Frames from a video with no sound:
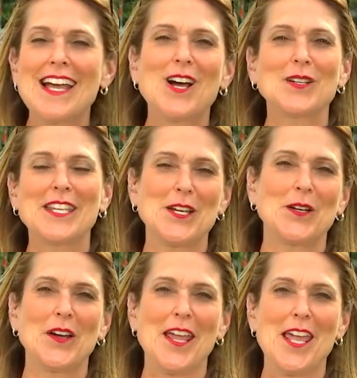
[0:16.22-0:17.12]
out
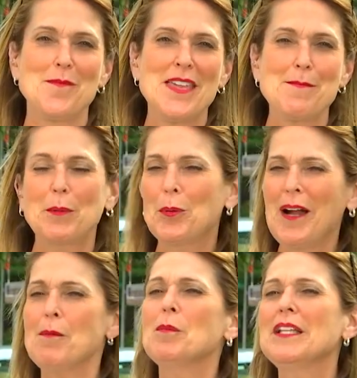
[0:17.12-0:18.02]
here, Amy, but
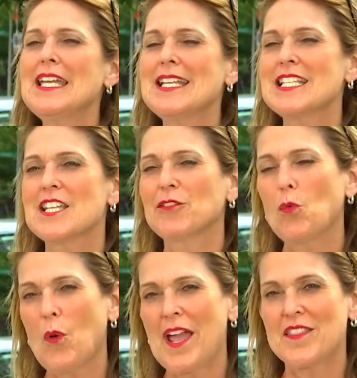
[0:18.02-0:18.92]
probably in a
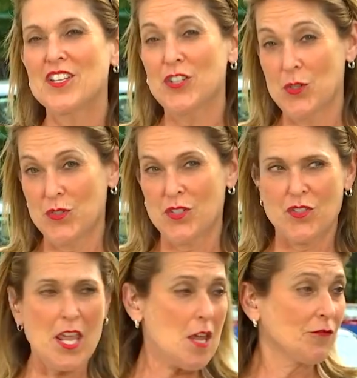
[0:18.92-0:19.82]
different way than you're used to
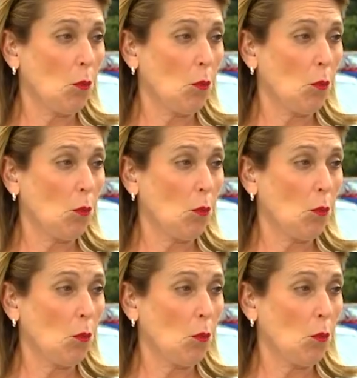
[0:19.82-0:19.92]
seeing.